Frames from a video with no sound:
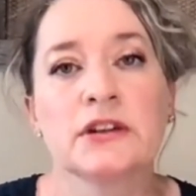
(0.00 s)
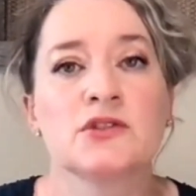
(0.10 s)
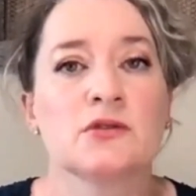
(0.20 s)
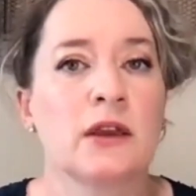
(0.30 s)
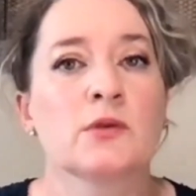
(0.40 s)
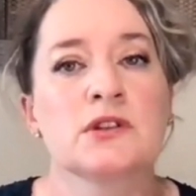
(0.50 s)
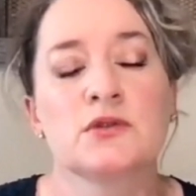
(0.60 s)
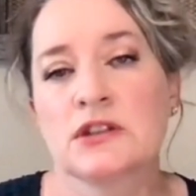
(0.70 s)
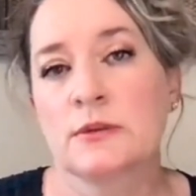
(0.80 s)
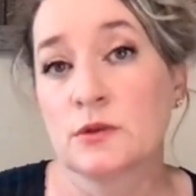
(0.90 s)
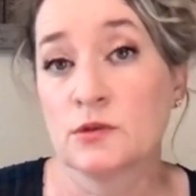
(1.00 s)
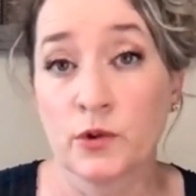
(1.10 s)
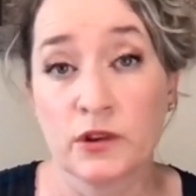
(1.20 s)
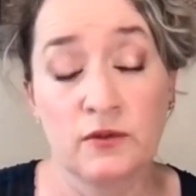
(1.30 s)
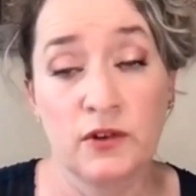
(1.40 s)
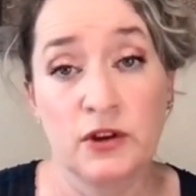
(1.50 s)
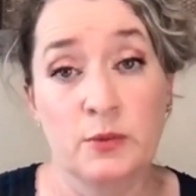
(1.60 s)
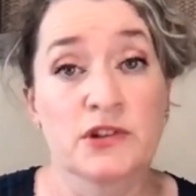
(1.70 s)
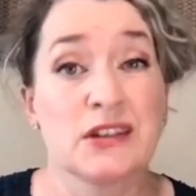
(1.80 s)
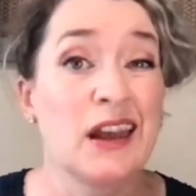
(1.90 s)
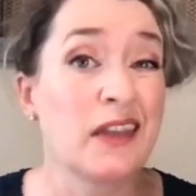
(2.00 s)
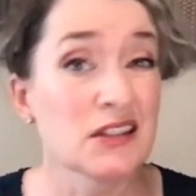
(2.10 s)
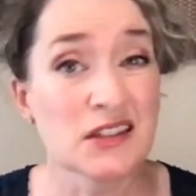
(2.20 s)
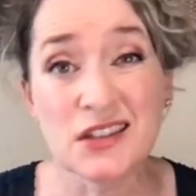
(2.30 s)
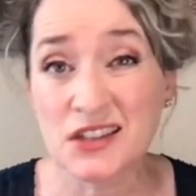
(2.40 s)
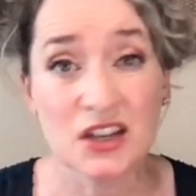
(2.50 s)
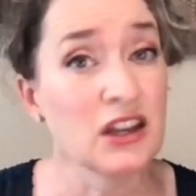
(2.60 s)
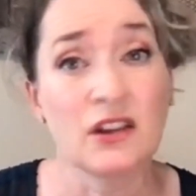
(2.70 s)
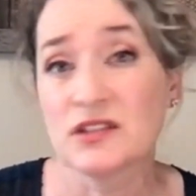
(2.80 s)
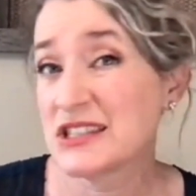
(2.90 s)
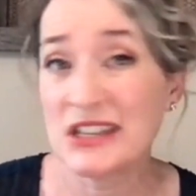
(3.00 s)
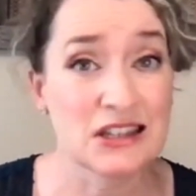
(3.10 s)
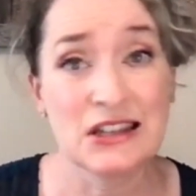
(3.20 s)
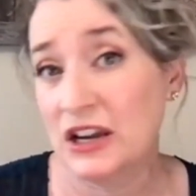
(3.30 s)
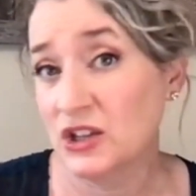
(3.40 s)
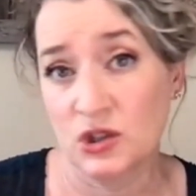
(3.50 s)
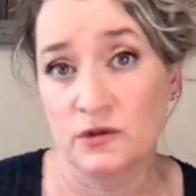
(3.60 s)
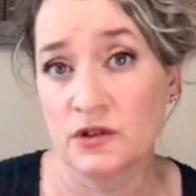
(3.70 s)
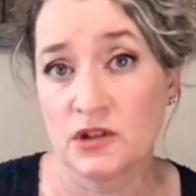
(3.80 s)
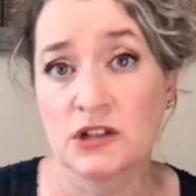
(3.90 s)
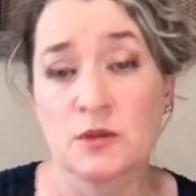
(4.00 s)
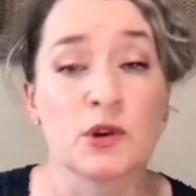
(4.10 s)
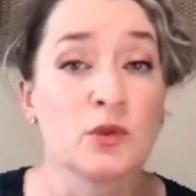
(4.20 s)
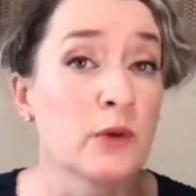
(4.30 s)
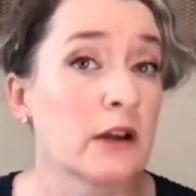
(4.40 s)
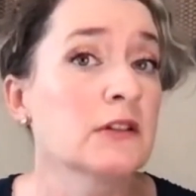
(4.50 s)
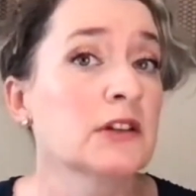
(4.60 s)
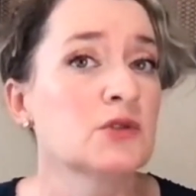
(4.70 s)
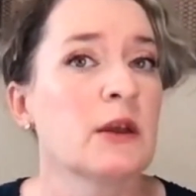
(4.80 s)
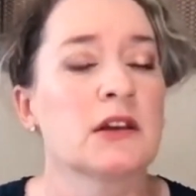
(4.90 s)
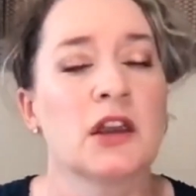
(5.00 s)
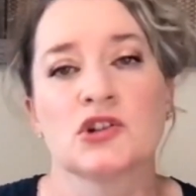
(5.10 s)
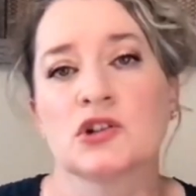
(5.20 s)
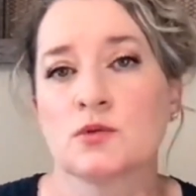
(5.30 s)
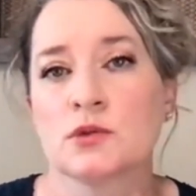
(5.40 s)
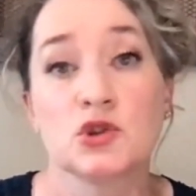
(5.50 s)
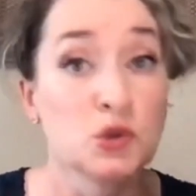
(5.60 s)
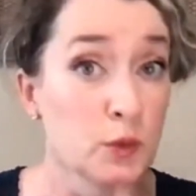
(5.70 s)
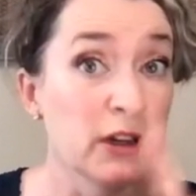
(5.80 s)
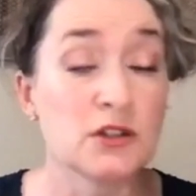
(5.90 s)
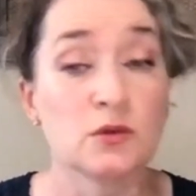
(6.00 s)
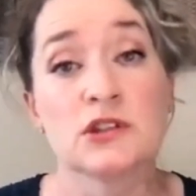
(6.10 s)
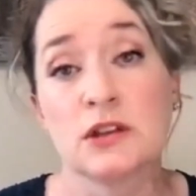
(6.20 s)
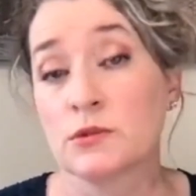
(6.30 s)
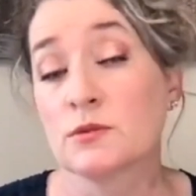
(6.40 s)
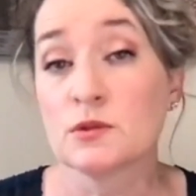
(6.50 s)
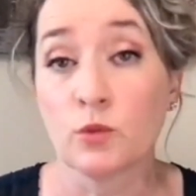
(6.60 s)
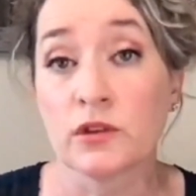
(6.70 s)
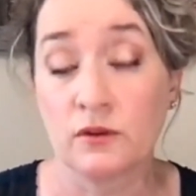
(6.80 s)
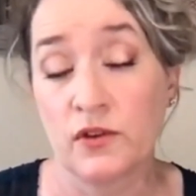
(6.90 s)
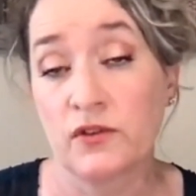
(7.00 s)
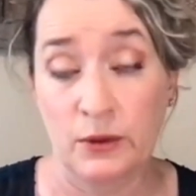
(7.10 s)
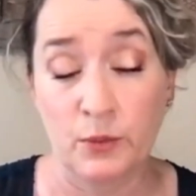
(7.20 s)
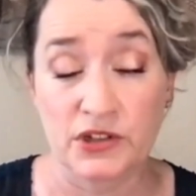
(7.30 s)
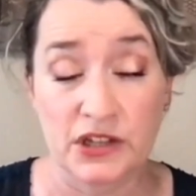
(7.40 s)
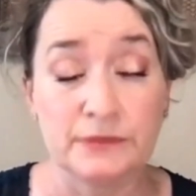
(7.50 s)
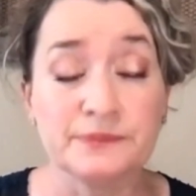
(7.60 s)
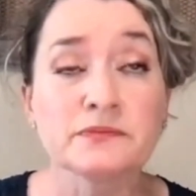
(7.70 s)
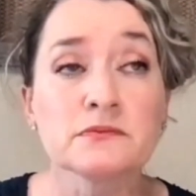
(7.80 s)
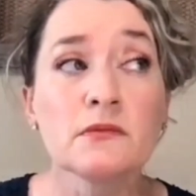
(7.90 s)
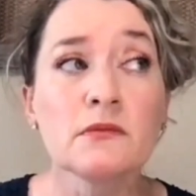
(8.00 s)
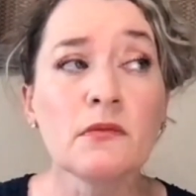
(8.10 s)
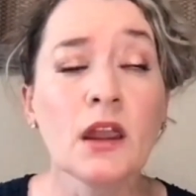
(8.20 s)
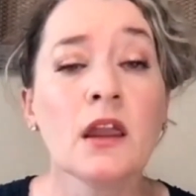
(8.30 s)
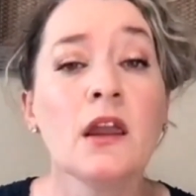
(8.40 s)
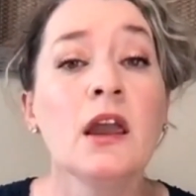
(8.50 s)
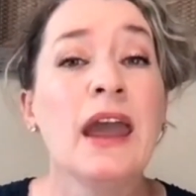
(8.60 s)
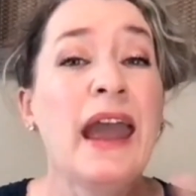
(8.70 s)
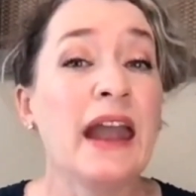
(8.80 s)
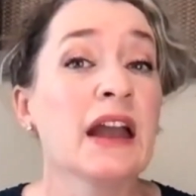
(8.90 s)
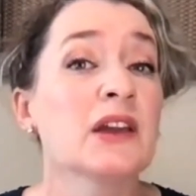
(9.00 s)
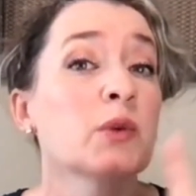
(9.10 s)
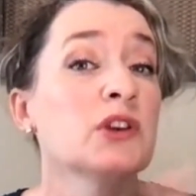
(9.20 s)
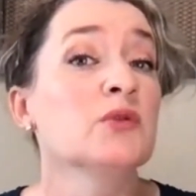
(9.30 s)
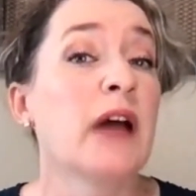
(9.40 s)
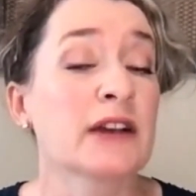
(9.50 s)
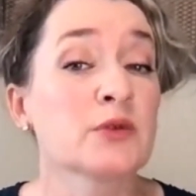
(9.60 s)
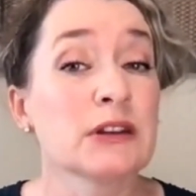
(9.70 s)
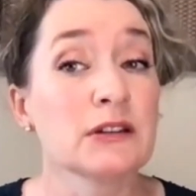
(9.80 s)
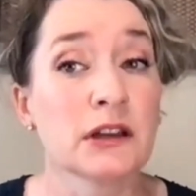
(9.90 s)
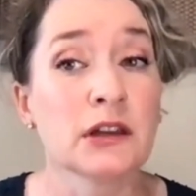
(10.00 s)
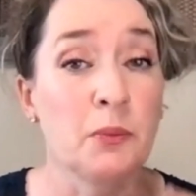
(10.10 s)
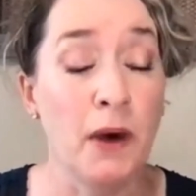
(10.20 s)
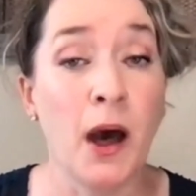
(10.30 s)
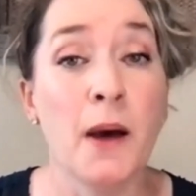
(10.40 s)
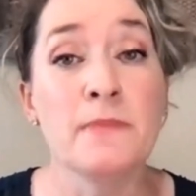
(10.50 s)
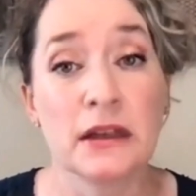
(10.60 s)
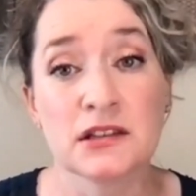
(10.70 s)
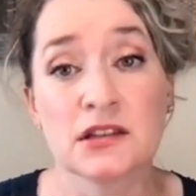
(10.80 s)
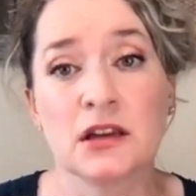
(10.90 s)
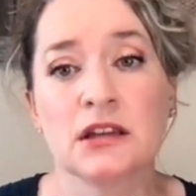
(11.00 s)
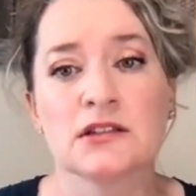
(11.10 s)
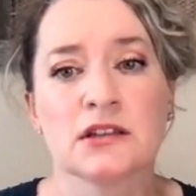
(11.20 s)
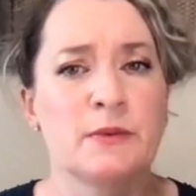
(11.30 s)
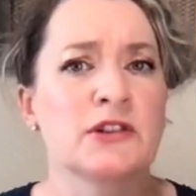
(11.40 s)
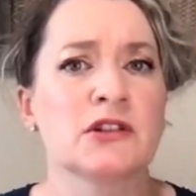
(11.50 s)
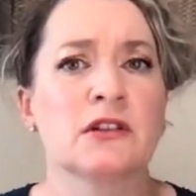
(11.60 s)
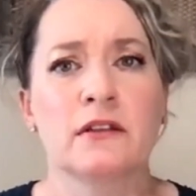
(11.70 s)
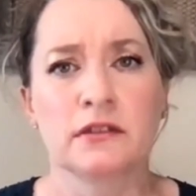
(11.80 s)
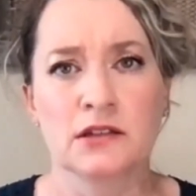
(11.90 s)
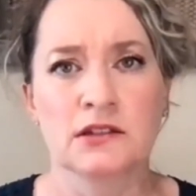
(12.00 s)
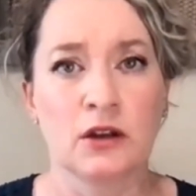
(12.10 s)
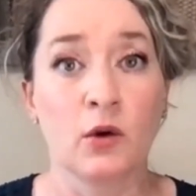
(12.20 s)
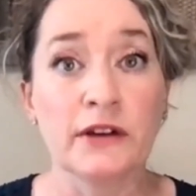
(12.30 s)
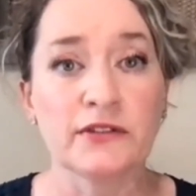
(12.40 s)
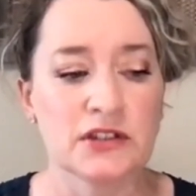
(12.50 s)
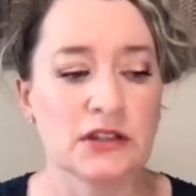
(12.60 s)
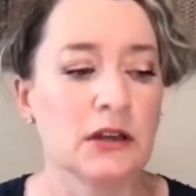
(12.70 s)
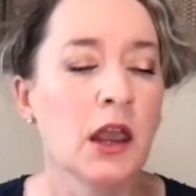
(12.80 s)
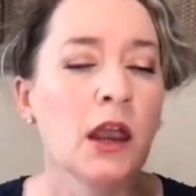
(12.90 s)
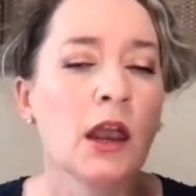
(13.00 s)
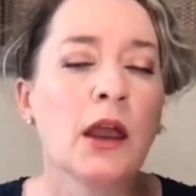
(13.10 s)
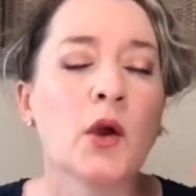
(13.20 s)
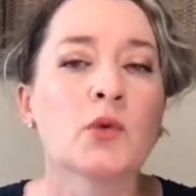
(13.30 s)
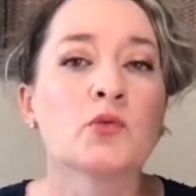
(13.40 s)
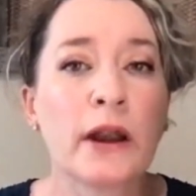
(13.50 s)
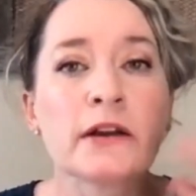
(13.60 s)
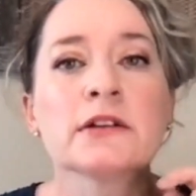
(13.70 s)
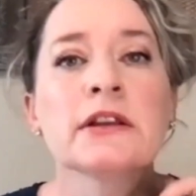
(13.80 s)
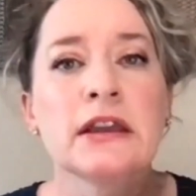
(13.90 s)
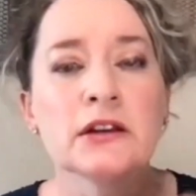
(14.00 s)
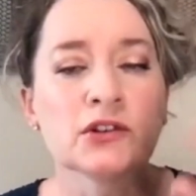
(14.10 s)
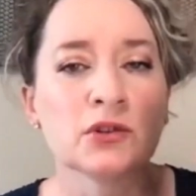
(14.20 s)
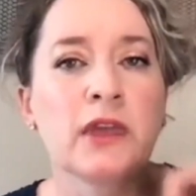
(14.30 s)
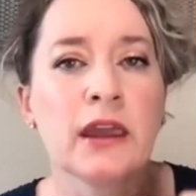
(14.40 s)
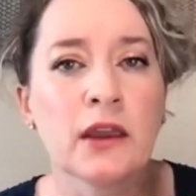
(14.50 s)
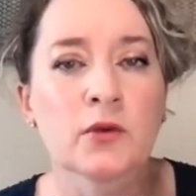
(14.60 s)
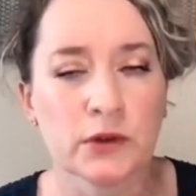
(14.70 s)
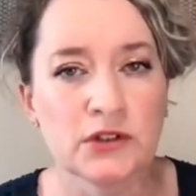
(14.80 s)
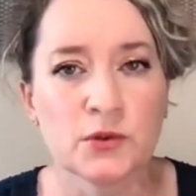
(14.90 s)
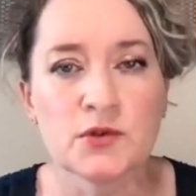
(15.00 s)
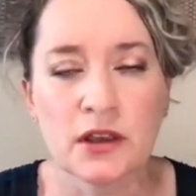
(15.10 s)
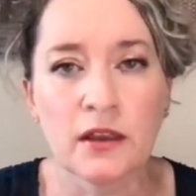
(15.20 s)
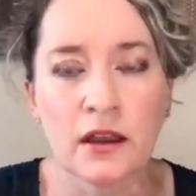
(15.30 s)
do they reduce symptoms more than 50%. And this is a study out of Cincinnati Children's Hospital. Rarely do medications reduce symptoms more than 50%. And when you actually look at the PubMed studies, especially on things like guanfacine, rarely do they reduce